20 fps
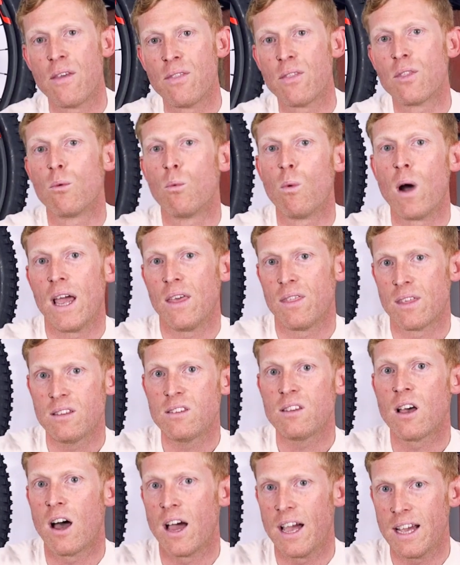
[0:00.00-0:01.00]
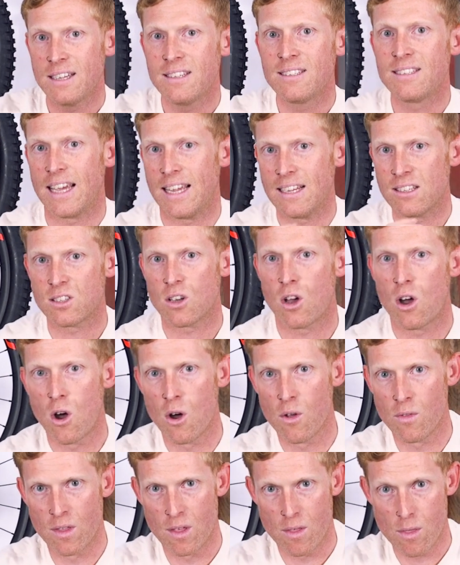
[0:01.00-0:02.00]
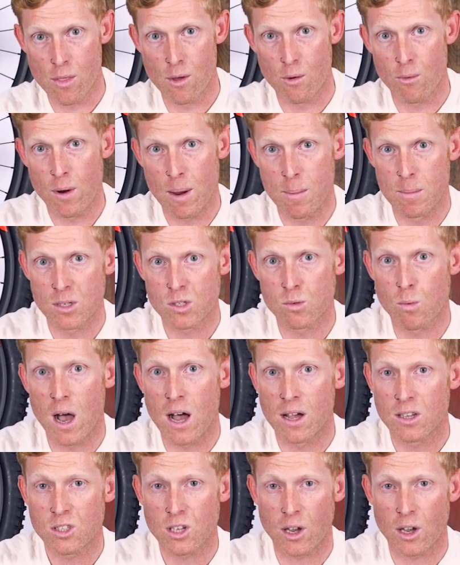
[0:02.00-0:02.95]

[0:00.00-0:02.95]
and the way the tyre sits on the rim as well.